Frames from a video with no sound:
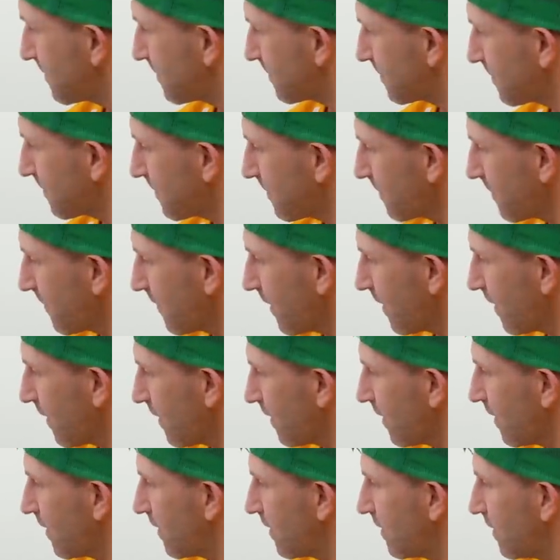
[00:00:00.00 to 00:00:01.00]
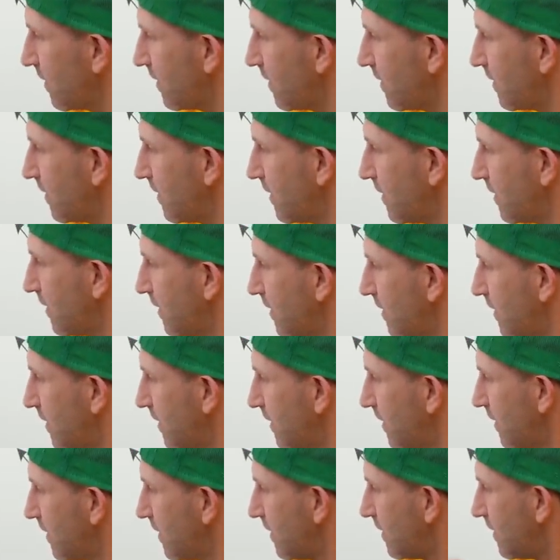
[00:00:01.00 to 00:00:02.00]

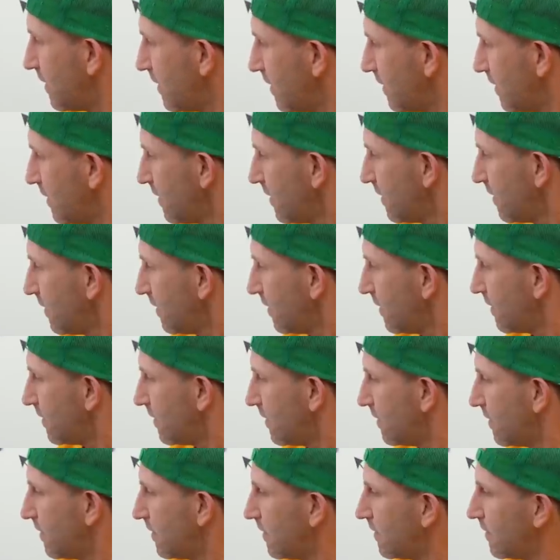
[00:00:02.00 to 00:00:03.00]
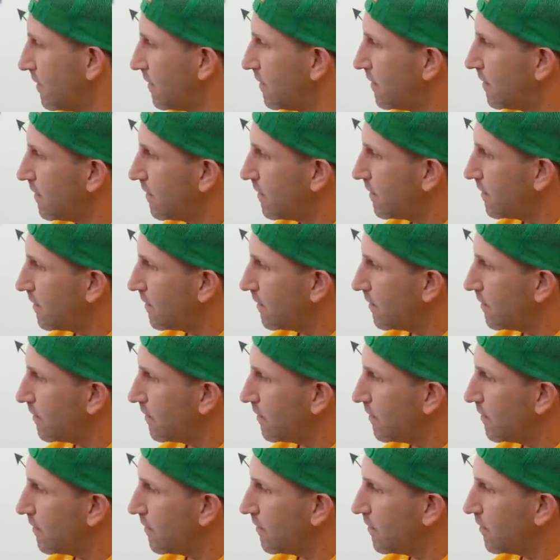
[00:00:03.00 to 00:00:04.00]

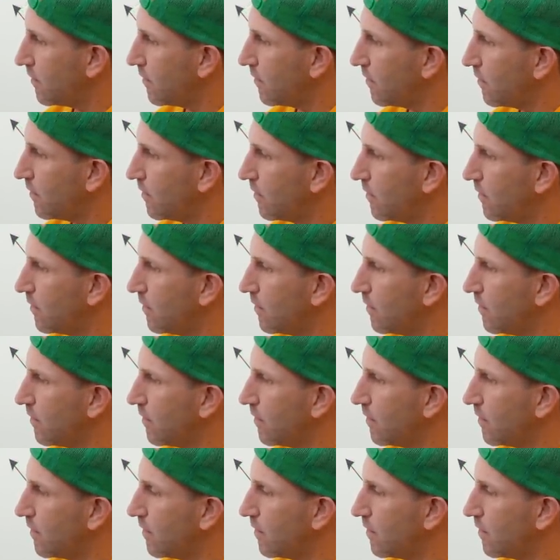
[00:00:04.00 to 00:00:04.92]
Nobody speaks.